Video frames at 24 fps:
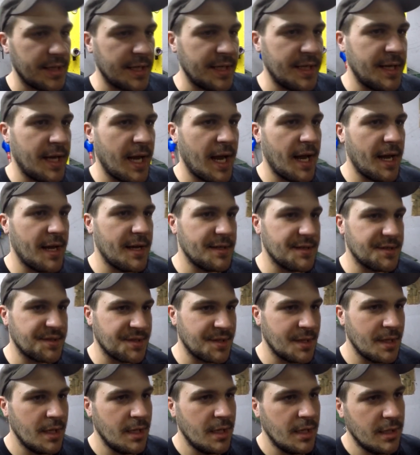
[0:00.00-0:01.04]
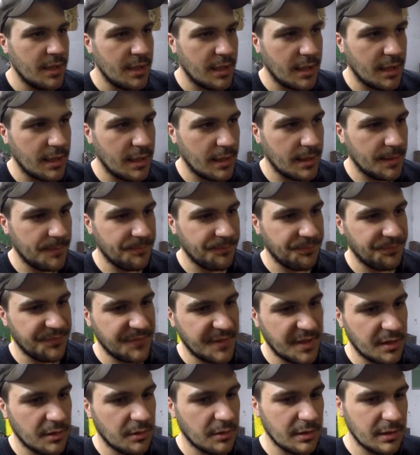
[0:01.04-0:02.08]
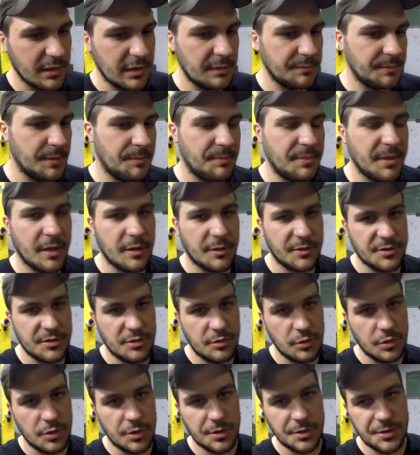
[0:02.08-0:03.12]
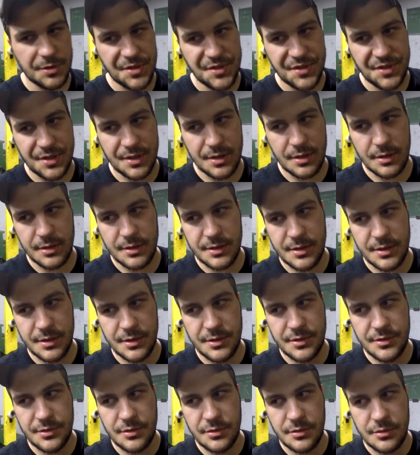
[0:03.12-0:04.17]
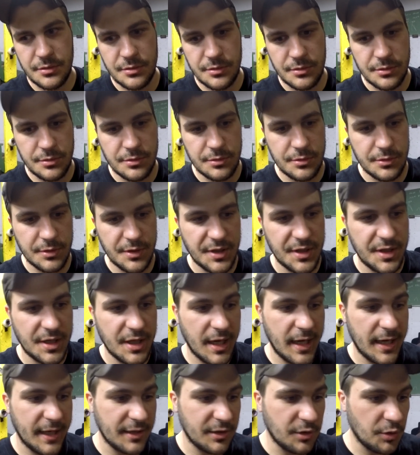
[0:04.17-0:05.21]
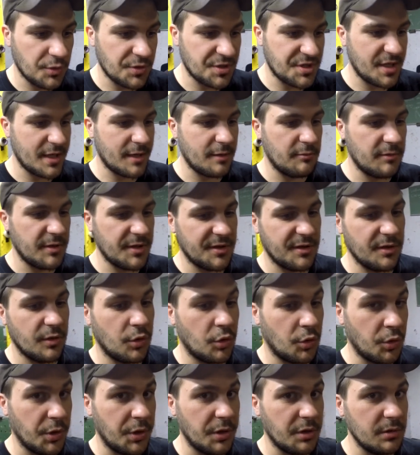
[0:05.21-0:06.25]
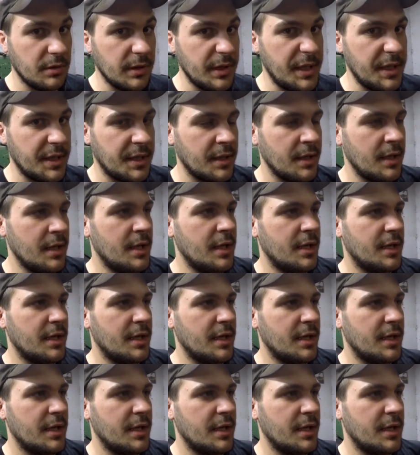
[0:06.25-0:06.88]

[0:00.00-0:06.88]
He has, you know, a little bit better tools to do the diagnosing with the oil leak,